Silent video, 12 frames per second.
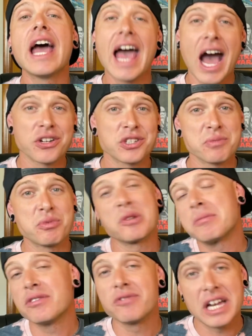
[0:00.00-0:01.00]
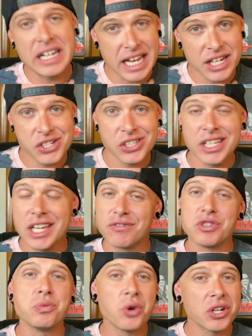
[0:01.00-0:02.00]
how to support me financially if
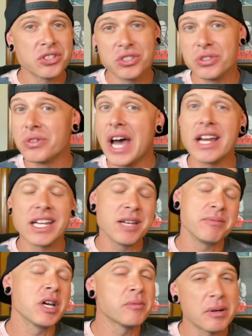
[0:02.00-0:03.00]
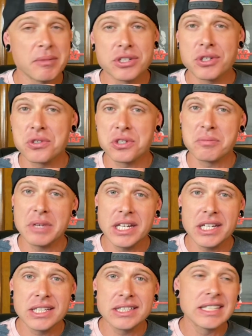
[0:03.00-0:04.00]
you want to, how to hit me up on my social
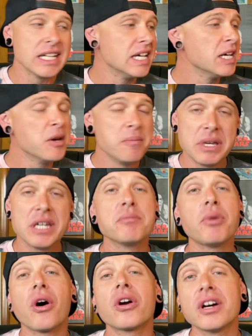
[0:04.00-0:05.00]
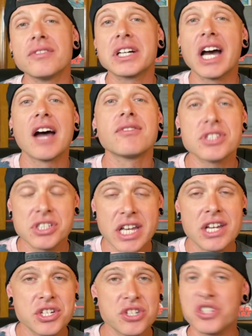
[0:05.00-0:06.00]
medias, be a part of the
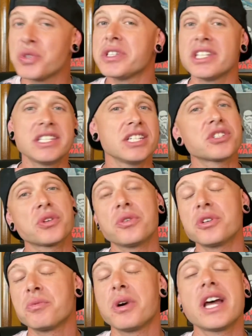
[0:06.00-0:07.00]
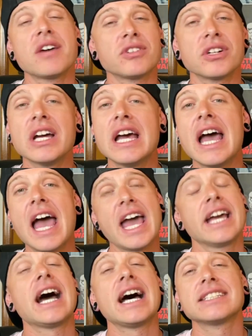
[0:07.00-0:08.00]
conversation, join the Discord, whatever. Hey
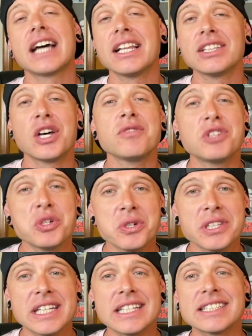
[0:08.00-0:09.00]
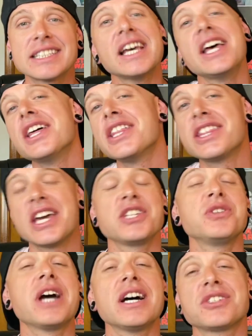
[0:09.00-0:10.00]
guys, I love doing this. Thank
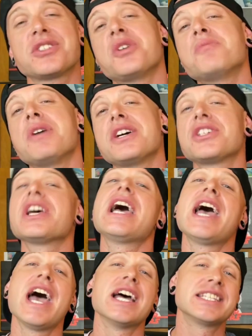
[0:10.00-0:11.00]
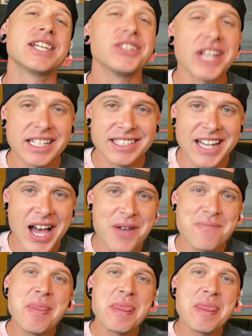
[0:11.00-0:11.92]
you guys so much. Until next time,